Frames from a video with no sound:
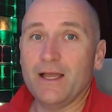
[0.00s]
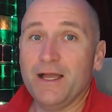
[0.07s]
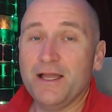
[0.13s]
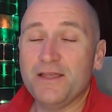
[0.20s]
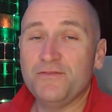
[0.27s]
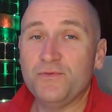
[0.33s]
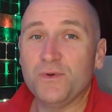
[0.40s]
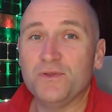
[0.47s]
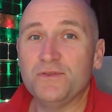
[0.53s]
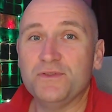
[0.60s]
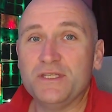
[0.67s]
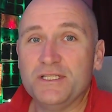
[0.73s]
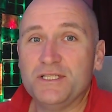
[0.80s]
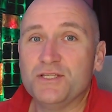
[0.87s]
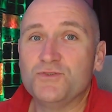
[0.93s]
Hi everyone,
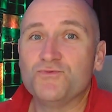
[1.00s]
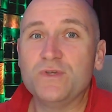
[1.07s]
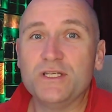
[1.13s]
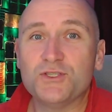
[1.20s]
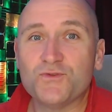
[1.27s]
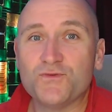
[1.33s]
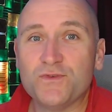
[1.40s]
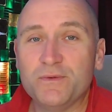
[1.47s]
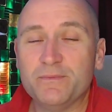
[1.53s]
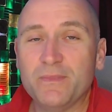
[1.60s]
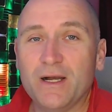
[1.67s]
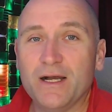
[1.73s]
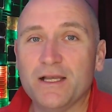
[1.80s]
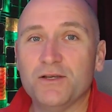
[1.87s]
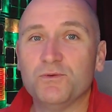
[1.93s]
this is Rich from
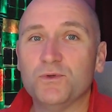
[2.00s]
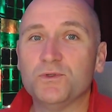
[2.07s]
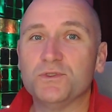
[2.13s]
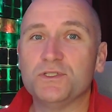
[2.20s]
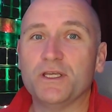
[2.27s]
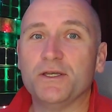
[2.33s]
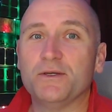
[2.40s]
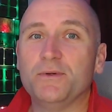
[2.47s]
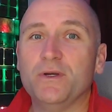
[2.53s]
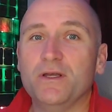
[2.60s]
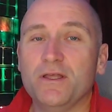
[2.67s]
iAudio.